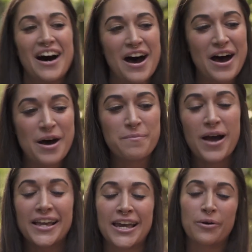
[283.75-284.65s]
um,
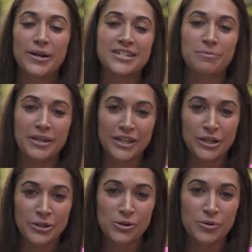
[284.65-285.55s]
I can't wait to meet
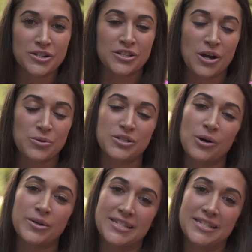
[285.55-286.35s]
you. We're so, so